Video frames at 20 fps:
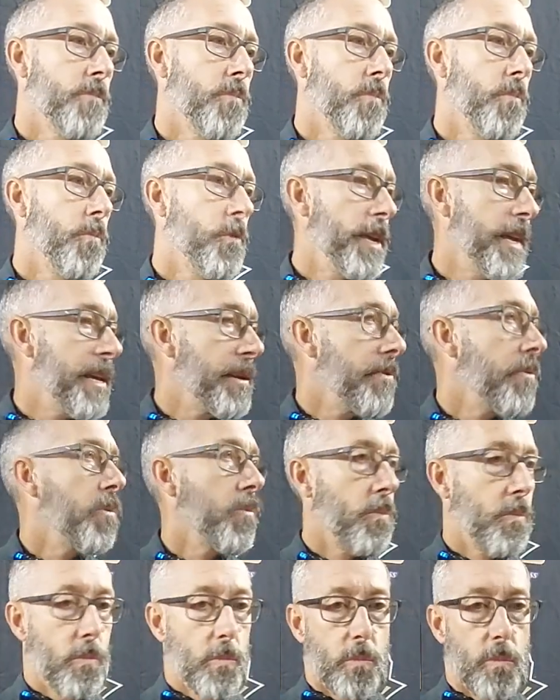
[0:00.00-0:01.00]
We
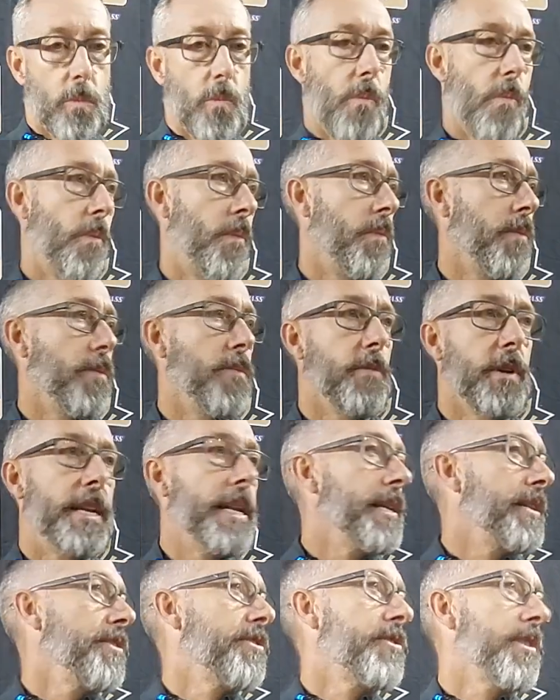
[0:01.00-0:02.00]

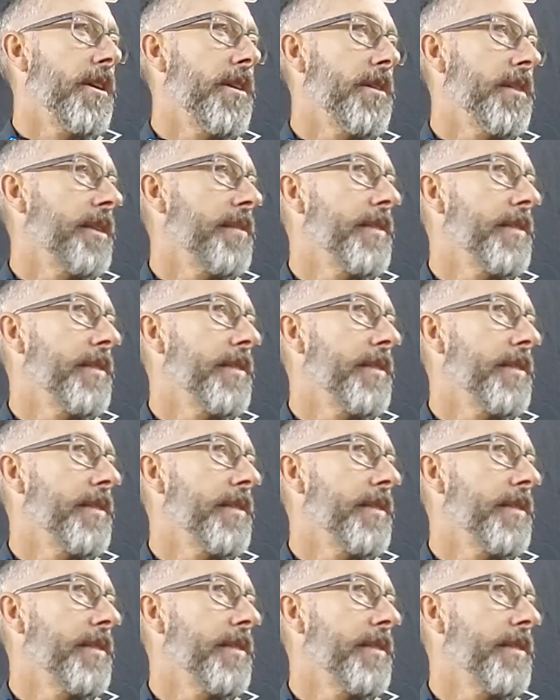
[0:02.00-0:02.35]
didn't start this